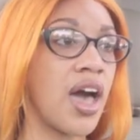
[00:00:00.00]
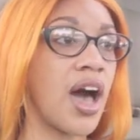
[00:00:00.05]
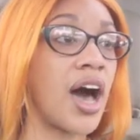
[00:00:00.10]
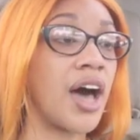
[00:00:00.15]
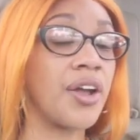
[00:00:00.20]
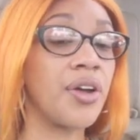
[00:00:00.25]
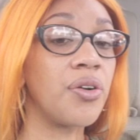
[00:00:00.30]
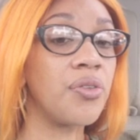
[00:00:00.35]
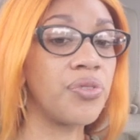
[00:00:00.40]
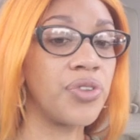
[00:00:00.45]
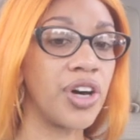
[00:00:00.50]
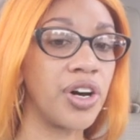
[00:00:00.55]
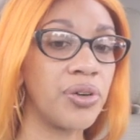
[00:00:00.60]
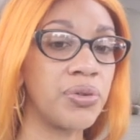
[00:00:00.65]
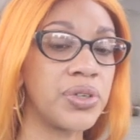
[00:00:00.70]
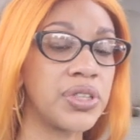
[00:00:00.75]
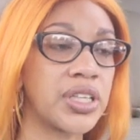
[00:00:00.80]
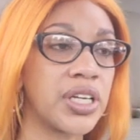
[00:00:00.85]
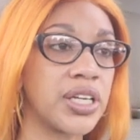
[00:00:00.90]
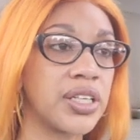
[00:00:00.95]
I don't know
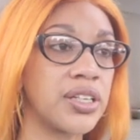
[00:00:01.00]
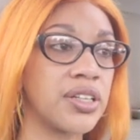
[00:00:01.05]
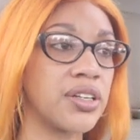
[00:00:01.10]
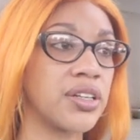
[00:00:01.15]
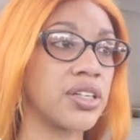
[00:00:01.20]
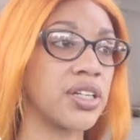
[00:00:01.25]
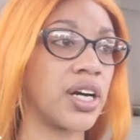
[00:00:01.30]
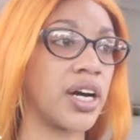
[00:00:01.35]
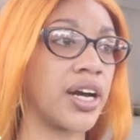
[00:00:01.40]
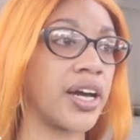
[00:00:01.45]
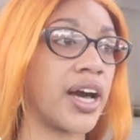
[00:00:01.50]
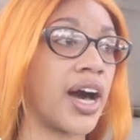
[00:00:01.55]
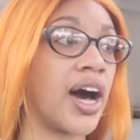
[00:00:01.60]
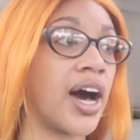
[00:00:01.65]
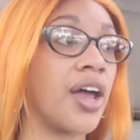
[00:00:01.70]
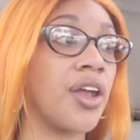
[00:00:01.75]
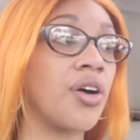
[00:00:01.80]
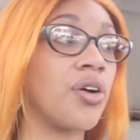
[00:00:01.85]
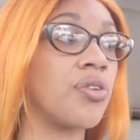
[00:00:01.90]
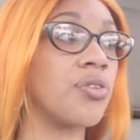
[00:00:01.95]
what they look like.
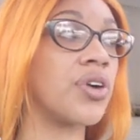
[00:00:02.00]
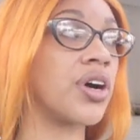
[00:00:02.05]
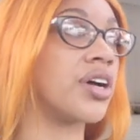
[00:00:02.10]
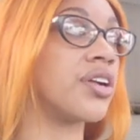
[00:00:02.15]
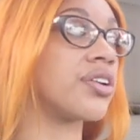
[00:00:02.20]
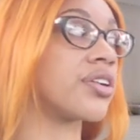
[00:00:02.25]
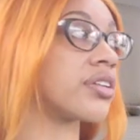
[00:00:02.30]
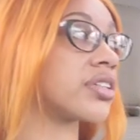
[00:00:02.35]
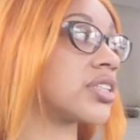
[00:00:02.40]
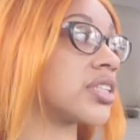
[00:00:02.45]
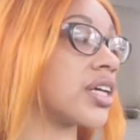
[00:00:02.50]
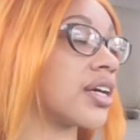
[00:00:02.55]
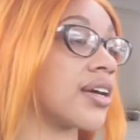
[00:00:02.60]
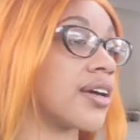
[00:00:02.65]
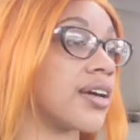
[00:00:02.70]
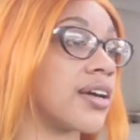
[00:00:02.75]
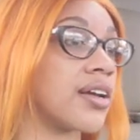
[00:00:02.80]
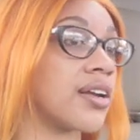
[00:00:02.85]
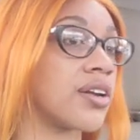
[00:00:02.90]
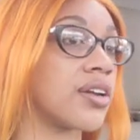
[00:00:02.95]
I don't
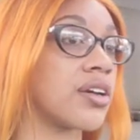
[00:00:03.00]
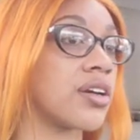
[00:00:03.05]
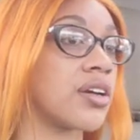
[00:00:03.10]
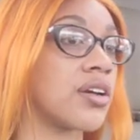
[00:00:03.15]
understand.